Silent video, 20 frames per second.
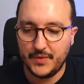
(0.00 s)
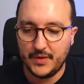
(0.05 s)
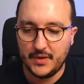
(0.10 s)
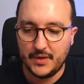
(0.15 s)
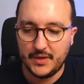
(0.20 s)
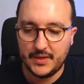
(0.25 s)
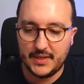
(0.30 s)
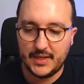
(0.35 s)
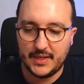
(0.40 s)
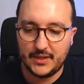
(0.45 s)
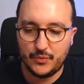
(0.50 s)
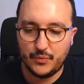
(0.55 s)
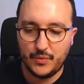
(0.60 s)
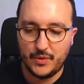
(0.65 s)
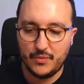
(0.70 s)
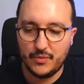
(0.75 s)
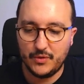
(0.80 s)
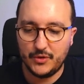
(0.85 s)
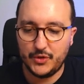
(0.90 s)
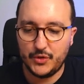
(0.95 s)
that
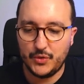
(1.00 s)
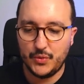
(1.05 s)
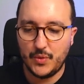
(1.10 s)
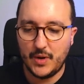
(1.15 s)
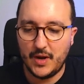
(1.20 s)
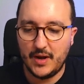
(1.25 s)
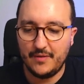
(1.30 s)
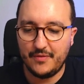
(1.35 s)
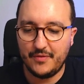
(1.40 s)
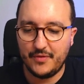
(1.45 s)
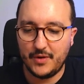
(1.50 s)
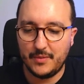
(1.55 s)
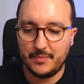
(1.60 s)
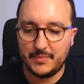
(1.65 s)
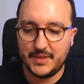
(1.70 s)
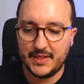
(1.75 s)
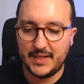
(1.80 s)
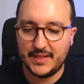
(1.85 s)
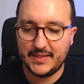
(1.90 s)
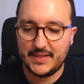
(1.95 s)
we want to have
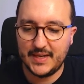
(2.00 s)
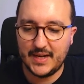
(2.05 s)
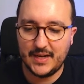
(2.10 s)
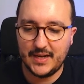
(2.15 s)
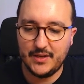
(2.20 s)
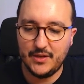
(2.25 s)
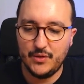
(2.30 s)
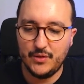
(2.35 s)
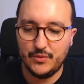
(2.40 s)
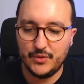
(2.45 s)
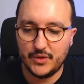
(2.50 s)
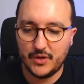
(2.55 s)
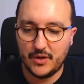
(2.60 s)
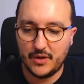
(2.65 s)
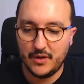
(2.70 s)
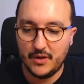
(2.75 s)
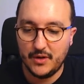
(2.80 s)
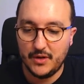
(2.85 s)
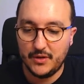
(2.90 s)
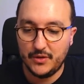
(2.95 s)
from data user,
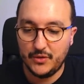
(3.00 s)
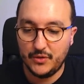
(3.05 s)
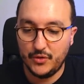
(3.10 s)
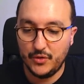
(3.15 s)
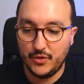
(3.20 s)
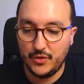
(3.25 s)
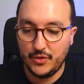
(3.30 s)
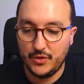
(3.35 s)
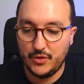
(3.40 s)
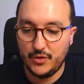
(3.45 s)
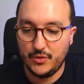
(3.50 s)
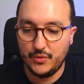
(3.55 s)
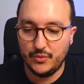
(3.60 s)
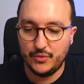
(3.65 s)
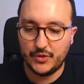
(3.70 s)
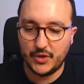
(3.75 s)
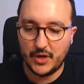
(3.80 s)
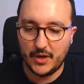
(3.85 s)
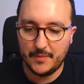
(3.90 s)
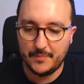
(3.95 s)
the
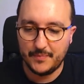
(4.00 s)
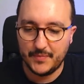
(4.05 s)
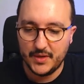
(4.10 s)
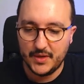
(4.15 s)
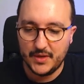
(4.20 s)
user.